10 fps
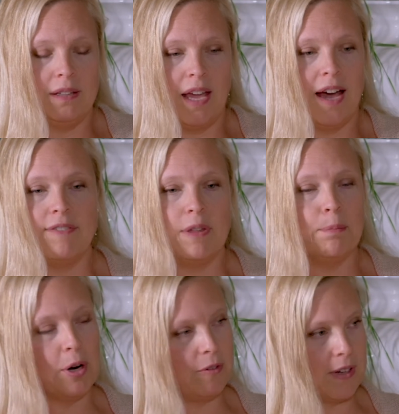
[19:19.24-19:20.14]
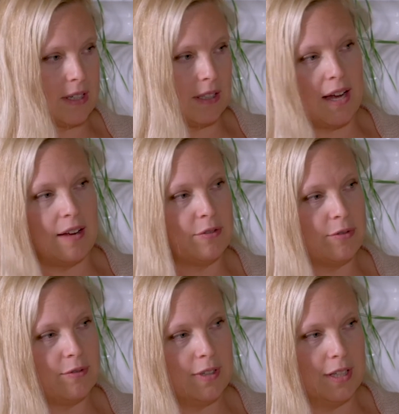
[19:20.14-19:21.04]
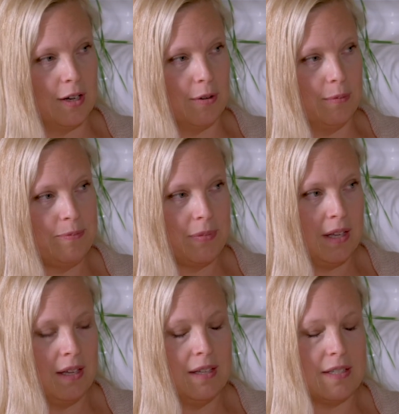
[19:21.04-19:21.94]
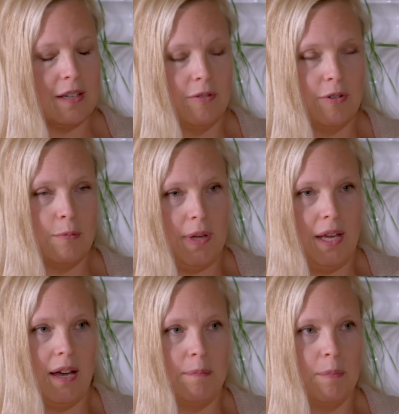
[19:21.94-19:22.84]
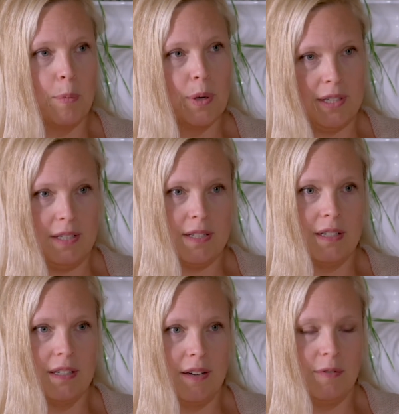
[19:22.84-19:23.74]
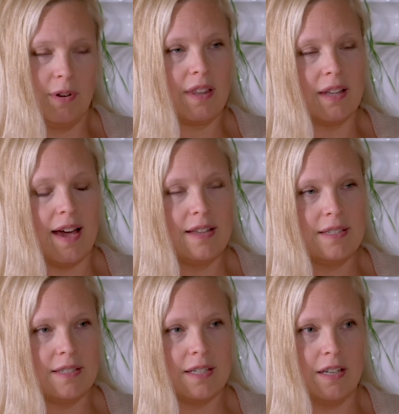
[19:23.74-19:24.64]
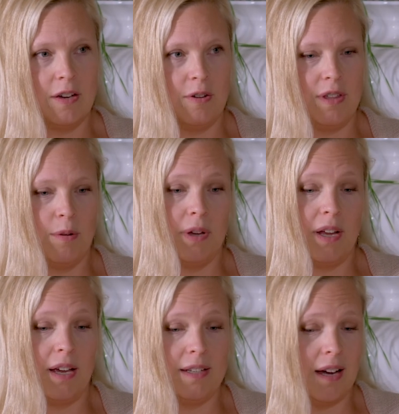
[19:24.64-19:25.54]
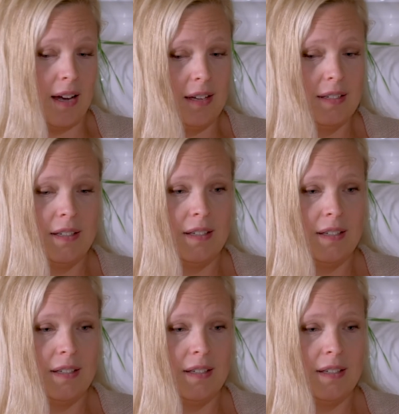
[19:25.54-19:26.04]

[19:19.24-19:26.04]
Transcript: have the perfect life, So for me, I'm willing to live with less to know that when I die,